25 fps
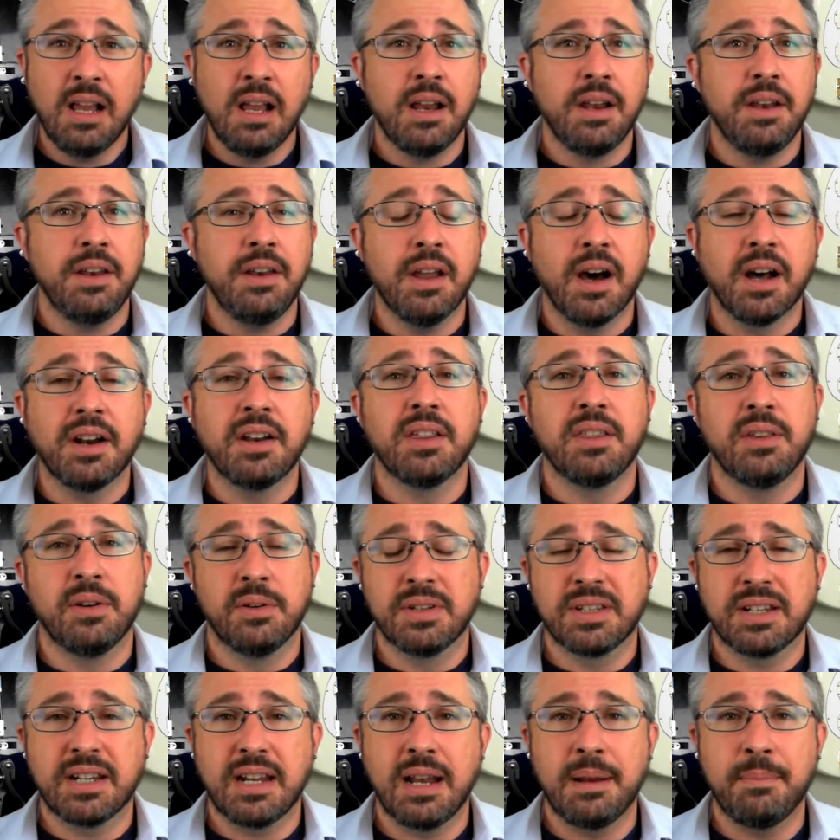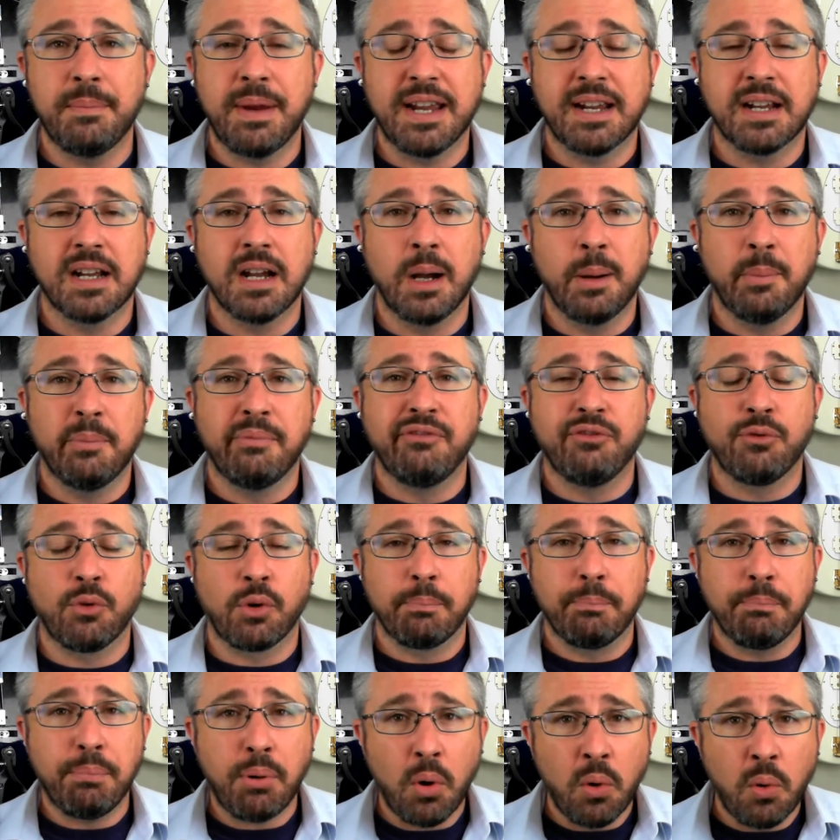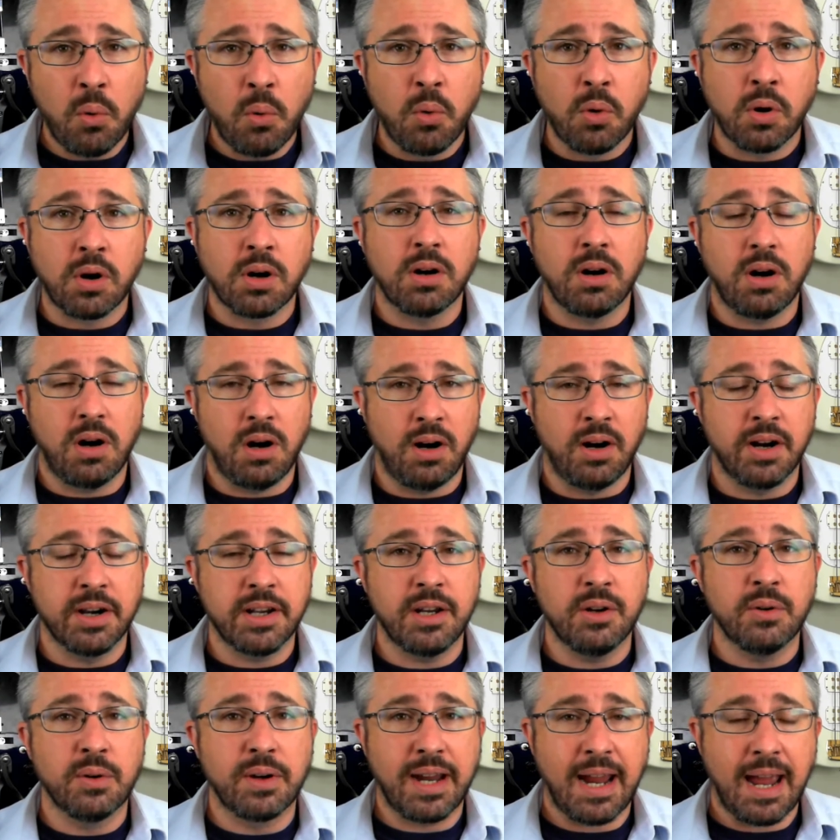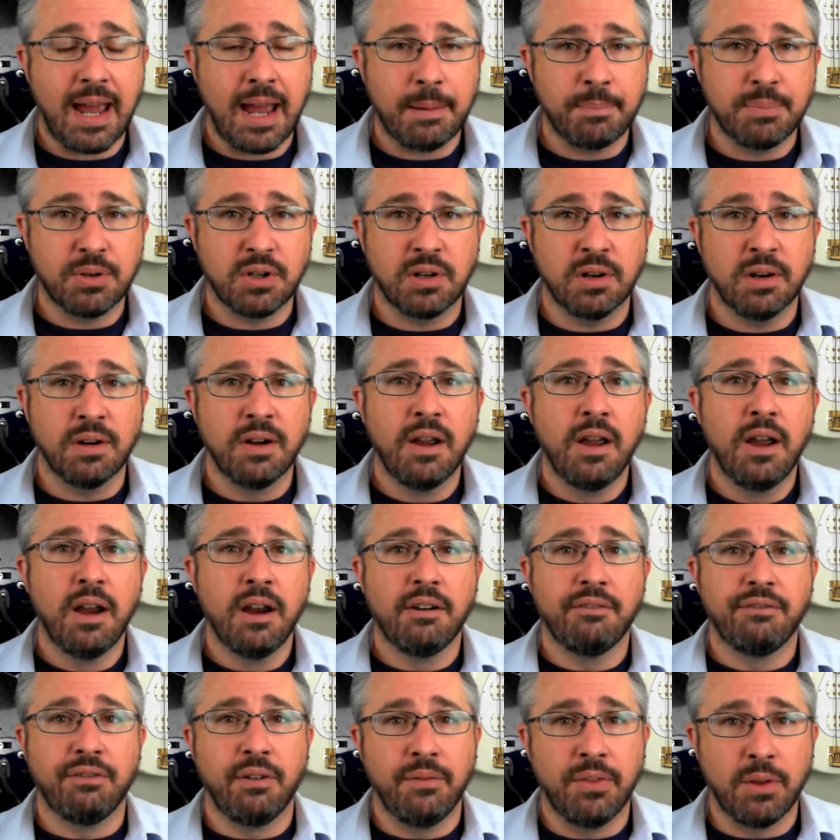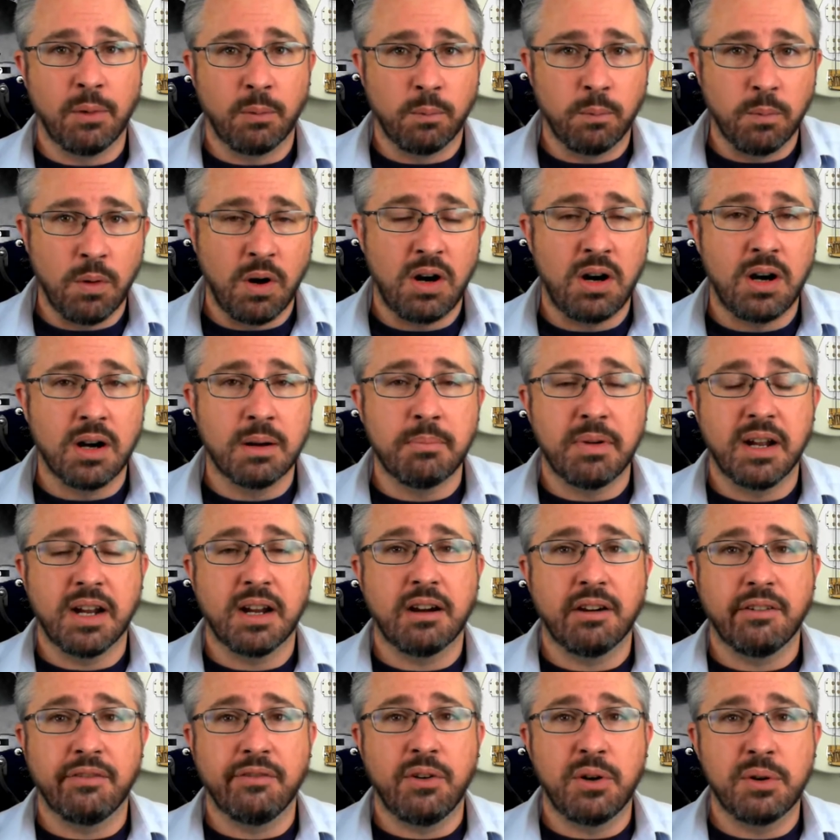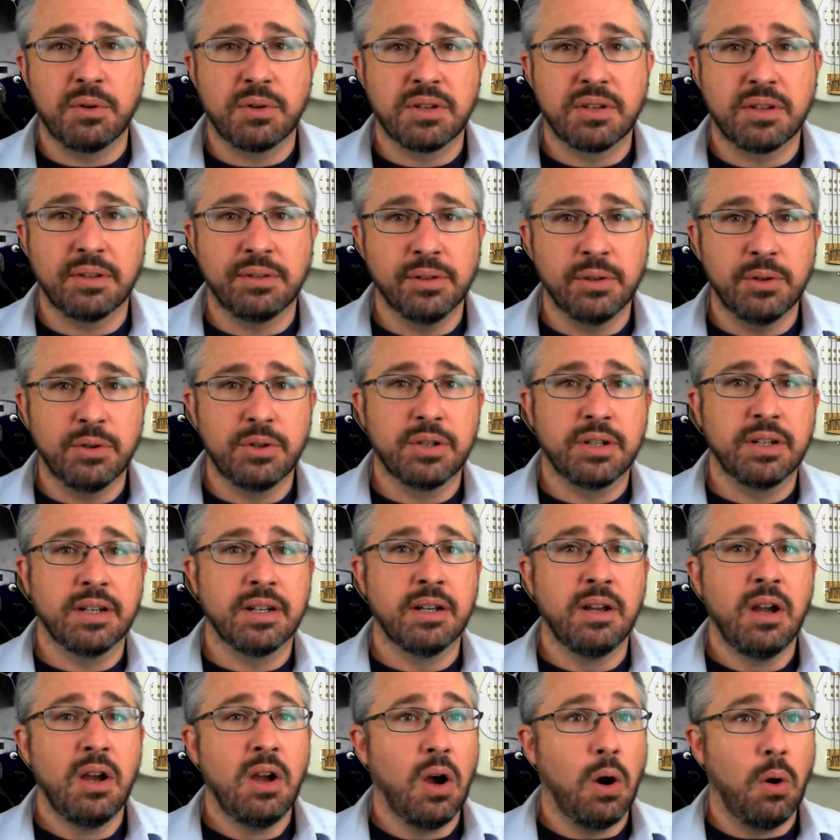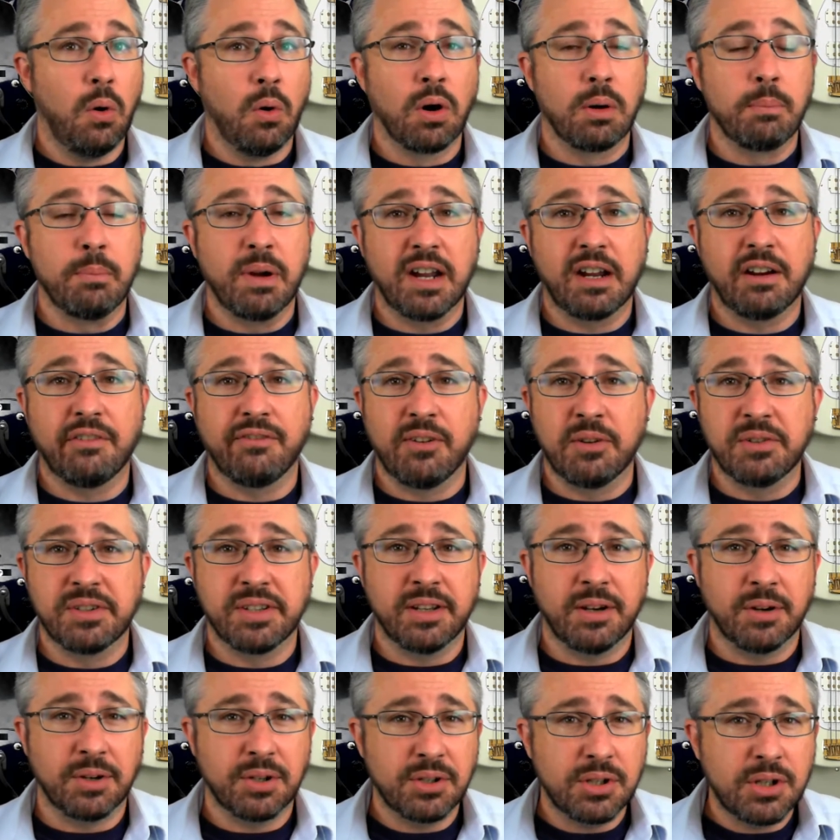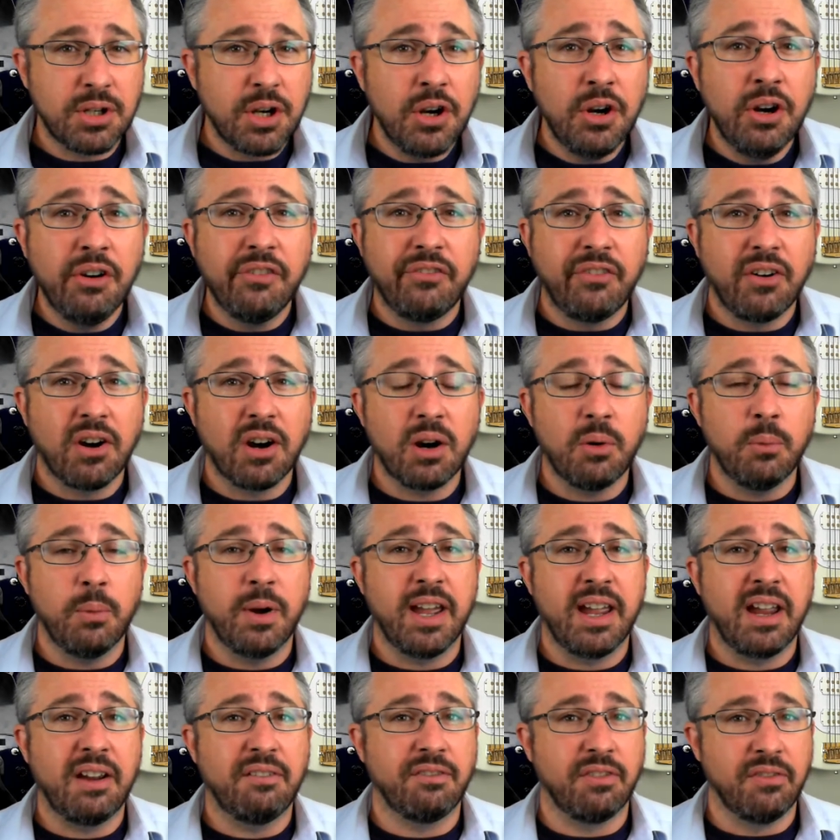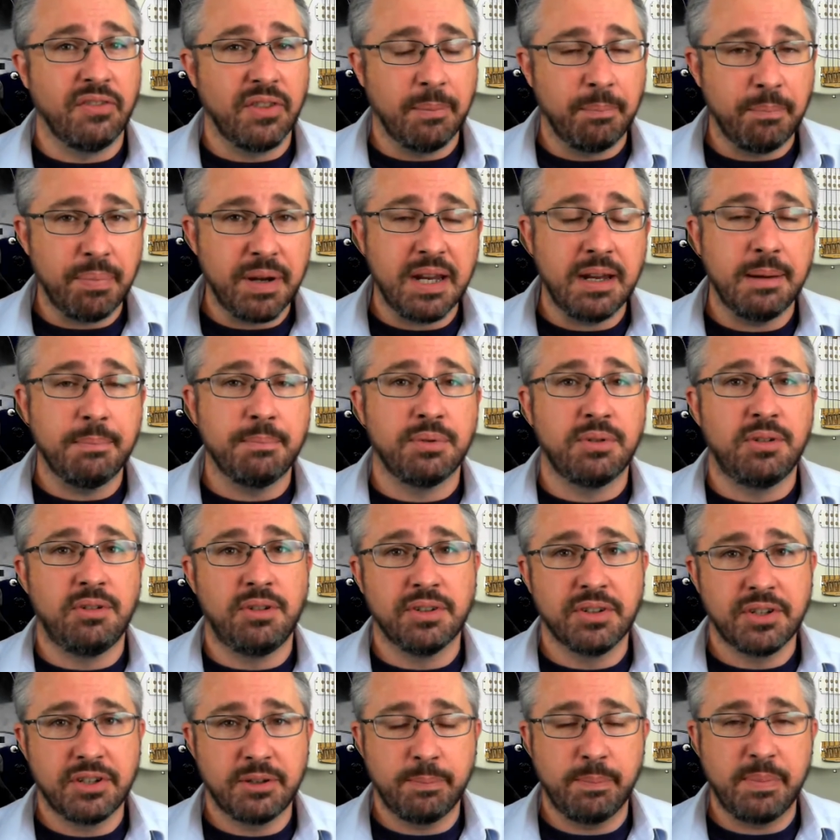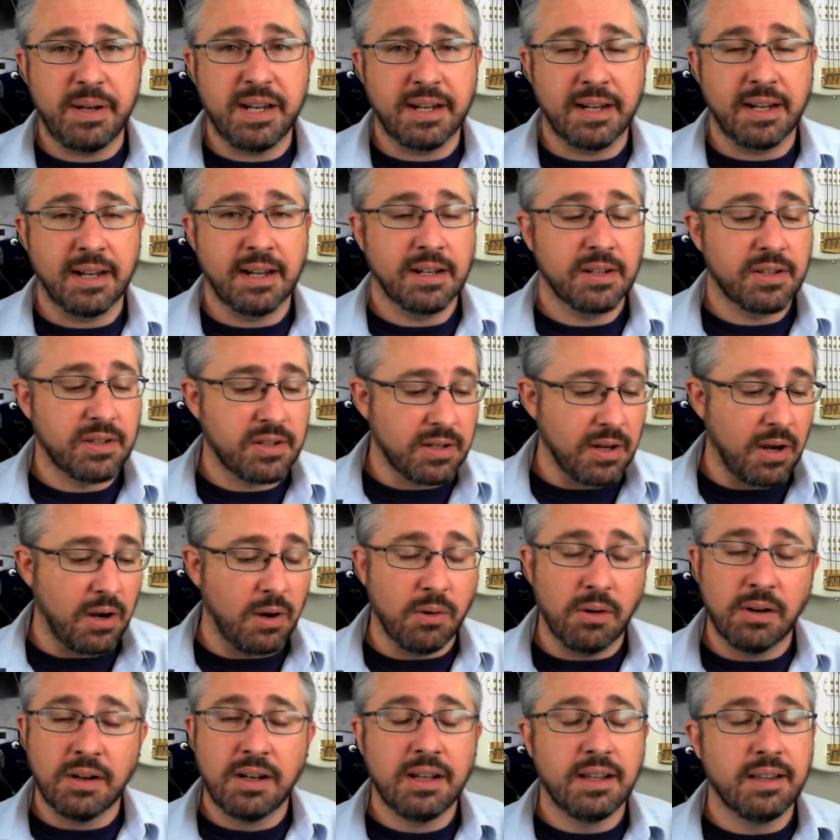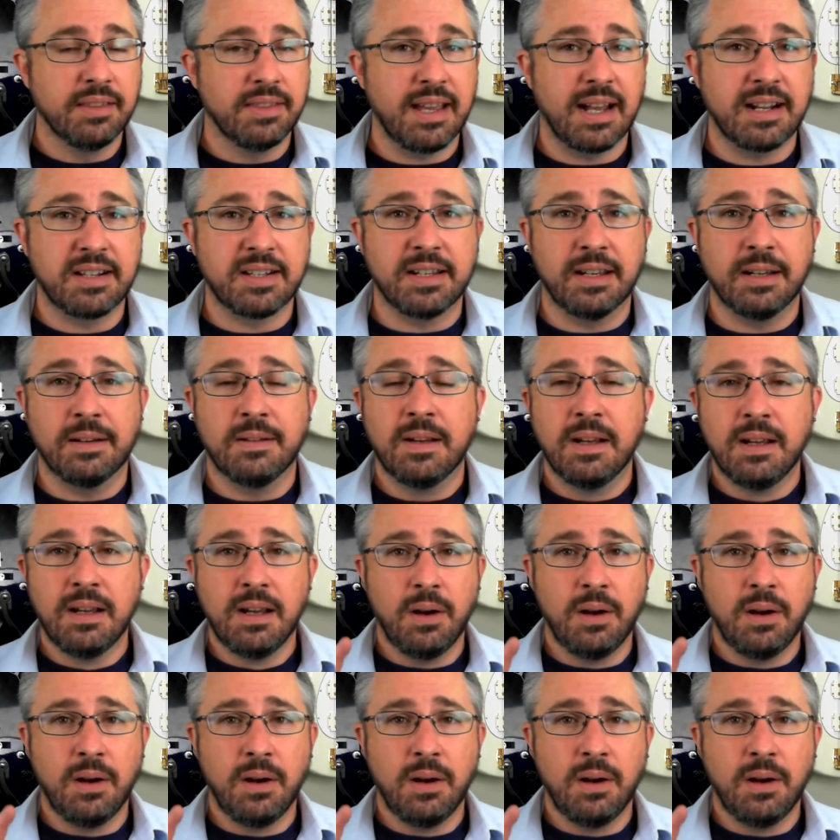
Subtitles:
none of those can make up for poor audio capture from the wrong microphone solution or microphones that are too far away from the people speaking. So, that's it.